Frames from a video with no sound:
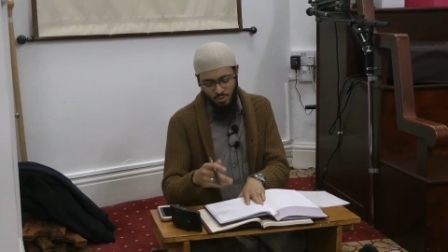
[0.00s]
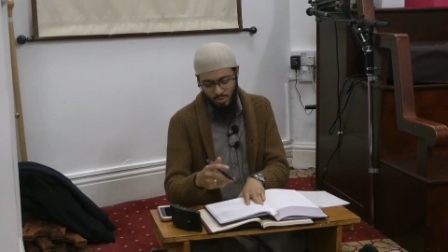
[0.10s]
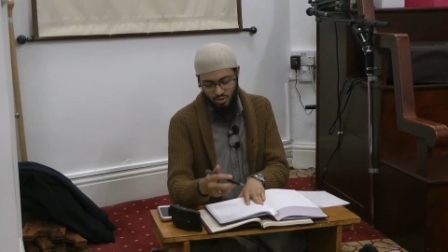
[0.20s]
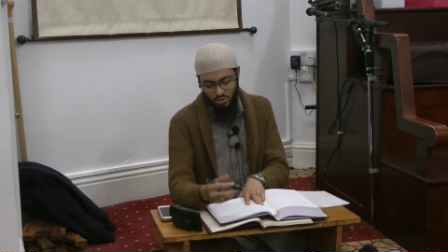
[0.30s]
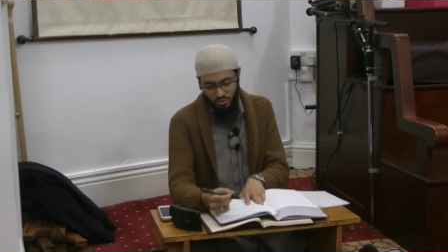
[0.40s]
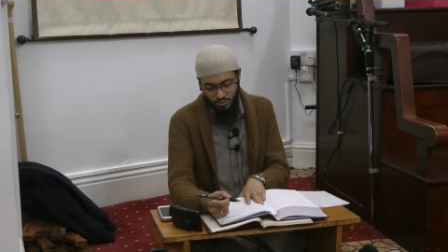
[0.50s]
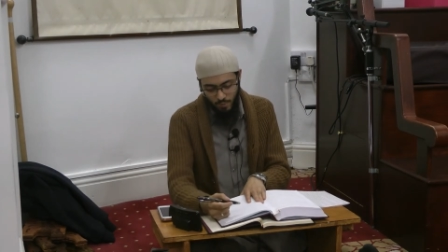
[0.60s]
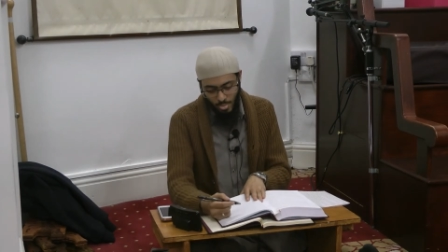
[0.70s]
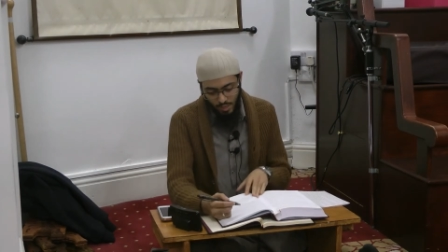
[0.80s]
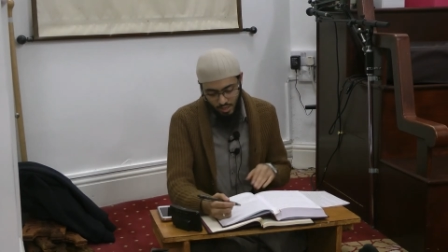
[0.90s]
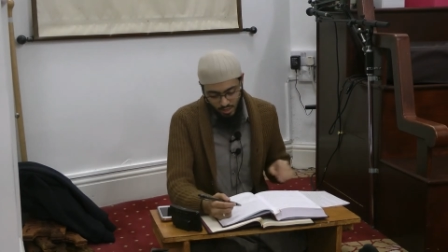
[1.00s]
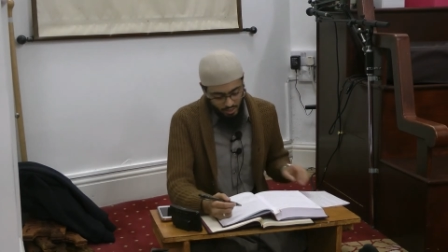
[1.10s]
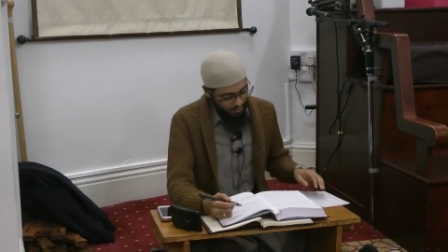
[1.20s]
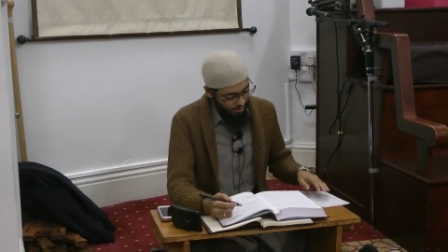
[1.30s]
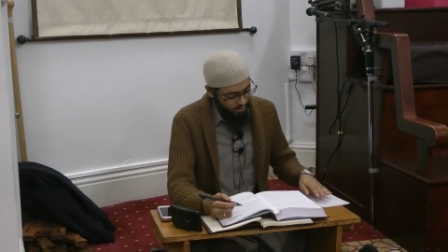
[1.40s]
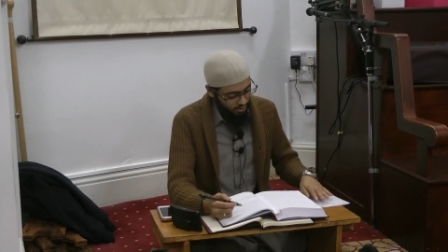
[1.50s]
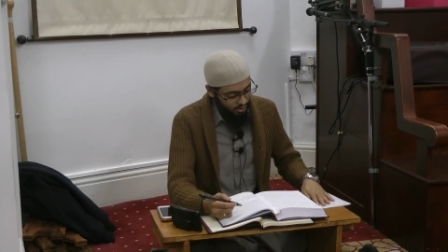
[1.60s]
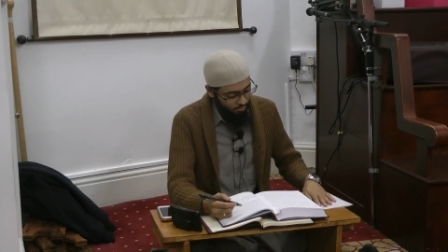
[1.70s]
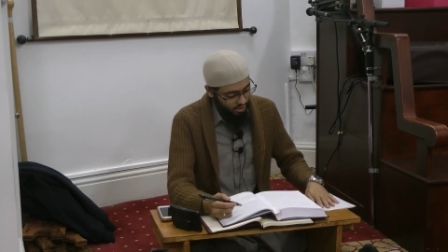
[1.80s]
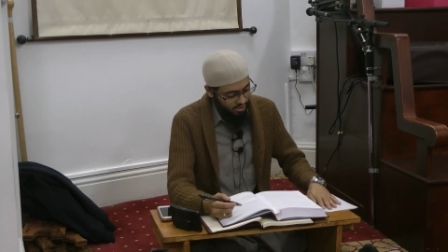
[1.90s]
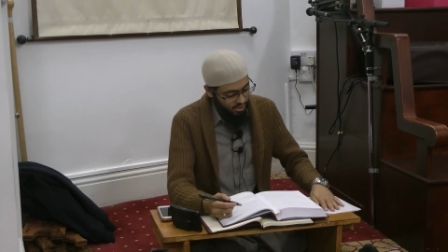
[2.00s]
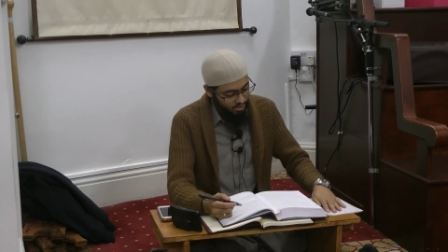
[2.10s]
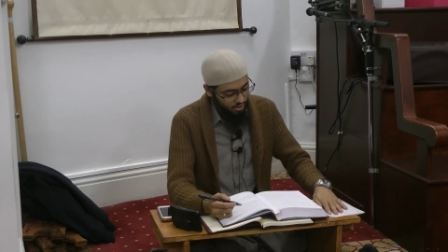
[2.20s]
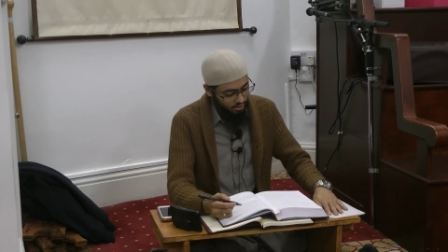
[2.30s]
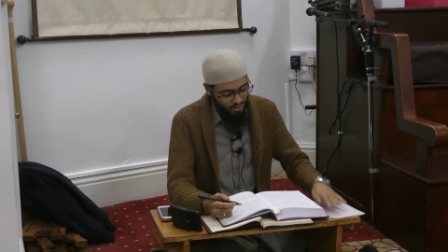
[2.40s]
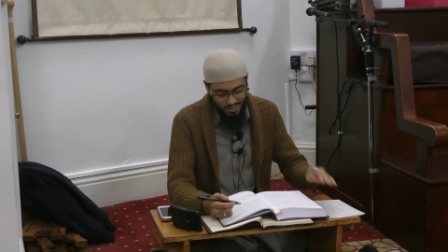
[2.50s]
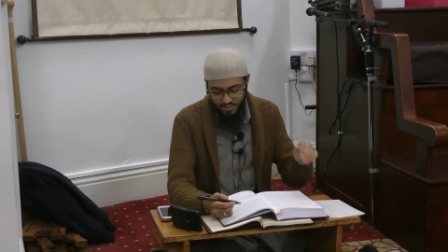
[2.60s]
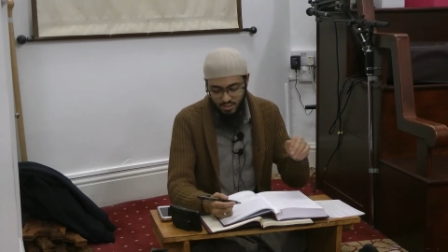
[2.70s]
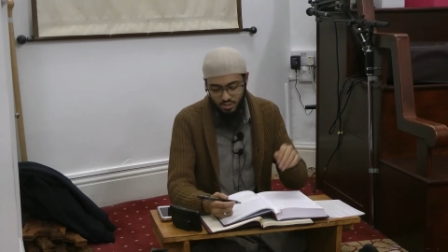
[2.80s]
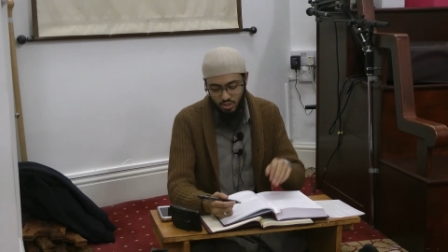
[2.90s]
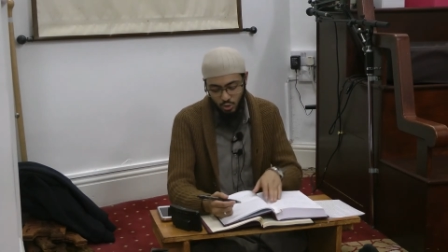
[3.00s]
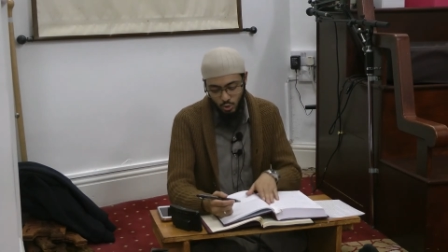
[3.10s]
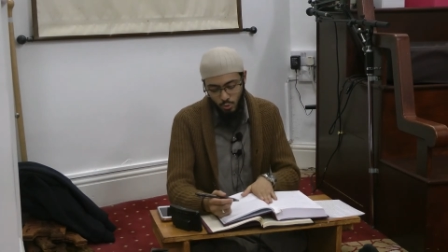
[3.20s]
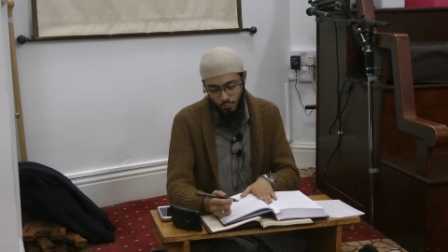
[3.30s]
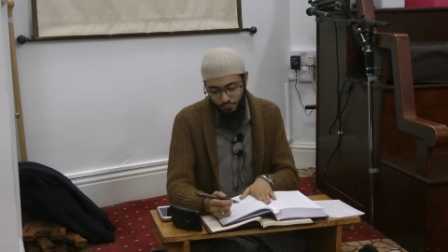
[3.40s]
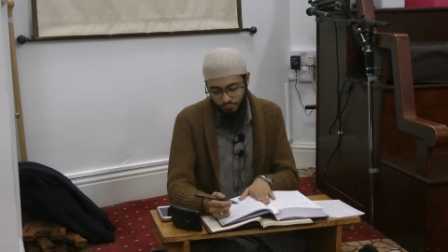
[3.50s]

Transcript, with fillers: he mentions in hadith number 662